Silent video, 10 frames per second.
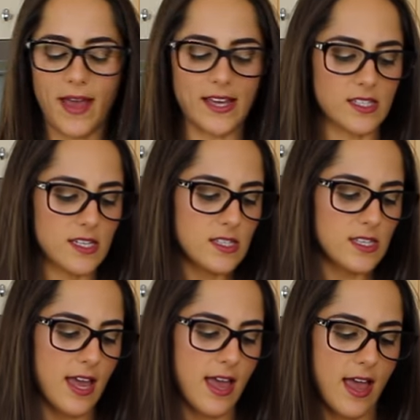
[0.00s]
pieces
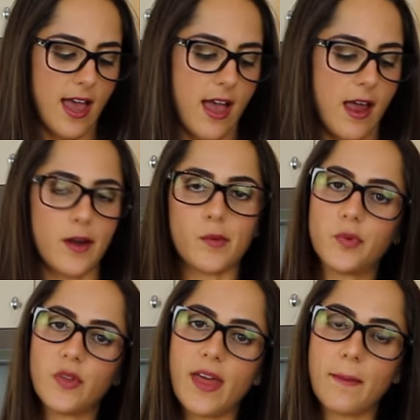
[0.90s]
and
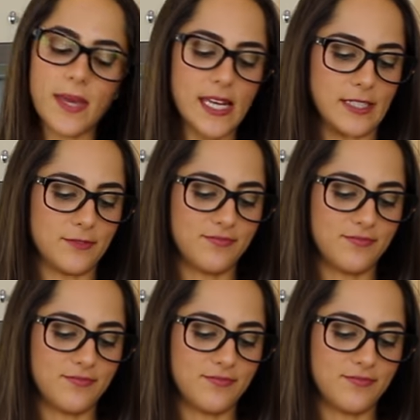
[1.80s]
put them in.